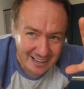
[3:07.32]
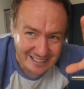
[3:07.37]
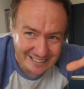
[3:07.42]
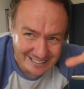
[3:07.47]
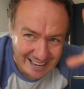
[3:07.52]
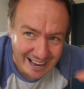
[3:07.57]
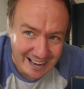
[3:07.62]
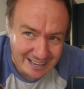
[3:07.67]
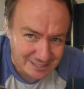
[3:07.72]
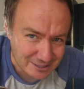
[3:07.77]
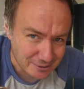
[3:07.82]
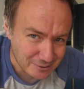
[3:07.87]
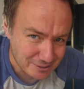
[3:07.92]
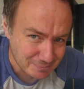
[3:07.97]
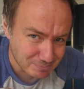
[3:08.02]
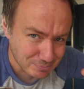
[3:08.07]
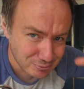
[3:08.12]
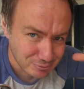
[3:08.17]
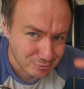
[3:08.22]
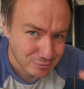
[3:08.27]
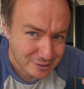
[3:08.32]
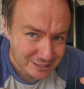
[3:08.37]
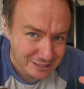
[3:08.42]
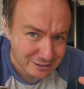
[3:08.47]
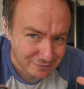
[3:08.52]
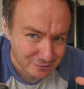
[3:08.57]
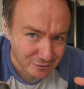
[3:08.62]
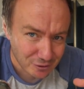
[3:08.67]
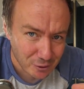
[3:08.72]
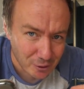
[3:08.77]
Yeah, so it's
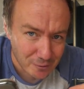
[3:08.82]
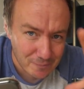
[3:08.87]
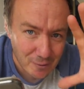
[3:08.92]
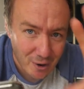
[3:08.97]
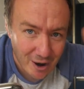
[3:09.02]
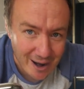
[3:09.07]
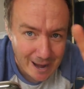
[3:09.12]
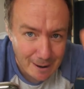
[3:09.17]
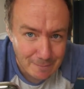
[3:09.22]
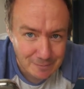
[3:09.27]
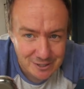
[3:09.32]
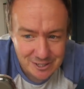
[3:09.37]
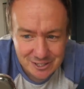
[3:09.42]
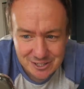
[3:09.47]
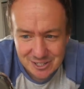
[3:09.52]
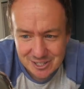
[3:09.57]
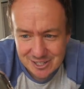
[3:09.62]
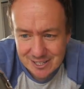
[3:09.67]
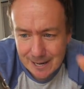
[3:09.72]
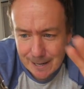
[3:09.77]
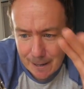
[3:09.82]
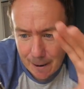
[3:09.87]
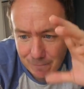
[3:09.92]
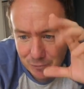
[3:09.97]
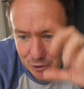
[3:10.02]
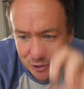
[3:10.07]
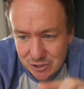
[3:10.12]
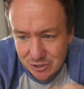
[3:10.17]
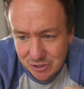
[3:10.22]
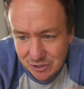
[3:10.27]
pretty full on, but I am gonna just say, I've
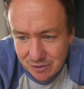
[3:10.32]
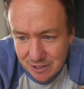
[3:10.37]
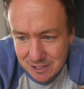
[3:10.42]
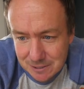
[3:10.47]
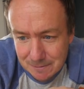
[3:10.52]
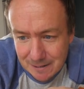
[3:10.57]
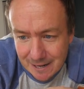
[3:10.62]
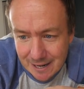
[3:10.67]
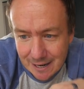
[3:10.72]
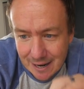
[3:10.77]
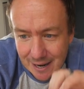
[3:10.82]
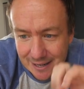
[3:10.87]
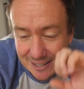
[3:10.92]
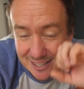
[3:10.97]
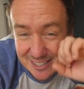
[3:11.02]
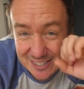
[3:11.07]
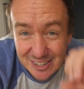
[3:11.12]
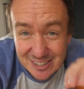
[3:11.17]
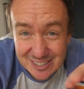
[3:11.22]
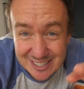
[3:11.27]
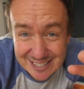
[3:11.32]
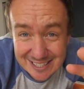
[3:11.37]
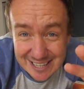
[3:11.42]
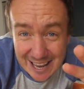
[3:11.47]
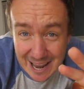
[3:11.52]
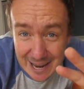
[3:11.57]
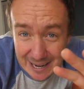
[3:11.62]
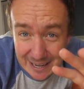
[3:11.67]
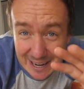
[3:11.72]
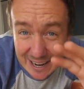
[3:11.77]
looked on the recipe here and it does
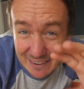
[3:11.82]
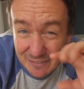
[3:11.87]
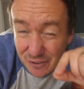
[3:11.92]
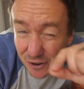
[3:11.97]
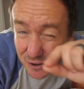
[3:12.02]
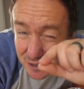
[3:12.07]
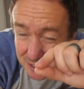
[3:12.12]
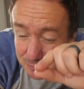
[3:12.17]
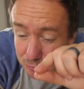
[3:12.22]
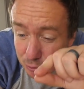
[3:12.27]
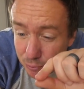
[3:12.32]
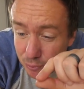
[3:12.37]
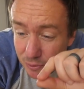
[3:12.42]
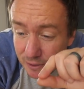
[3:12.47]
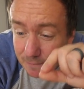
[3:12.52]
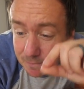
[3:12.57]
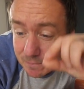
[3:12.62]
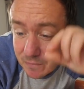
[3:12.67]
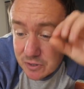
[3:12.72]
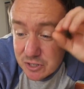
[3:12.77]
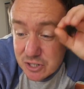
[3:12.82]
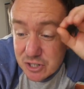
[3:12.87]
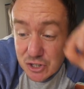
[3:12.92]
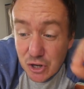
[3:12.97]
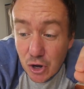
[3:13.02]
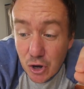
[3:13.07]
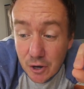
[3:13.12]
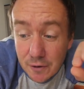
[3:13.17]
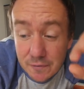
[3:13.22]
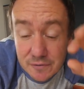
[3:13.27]
say, in very small print,
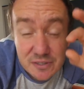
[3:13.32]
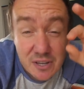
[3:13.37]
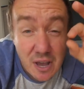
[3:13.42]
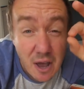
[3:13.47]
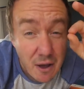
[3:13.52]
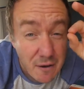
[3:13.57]
serves